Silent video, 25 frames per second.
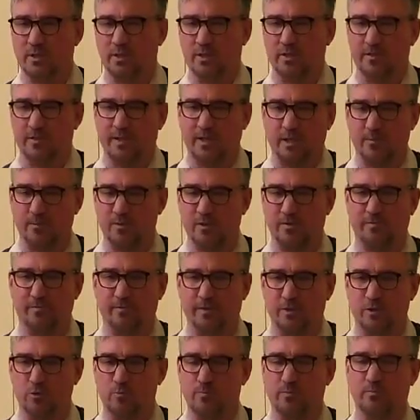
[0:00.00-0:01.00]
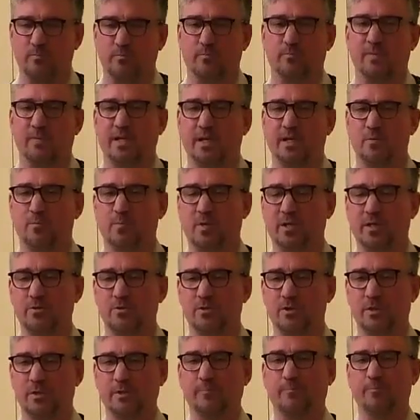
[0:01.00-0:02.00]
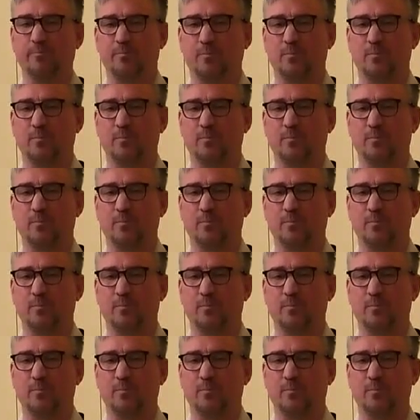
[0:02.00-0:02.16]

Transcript: I think there was a film made about it.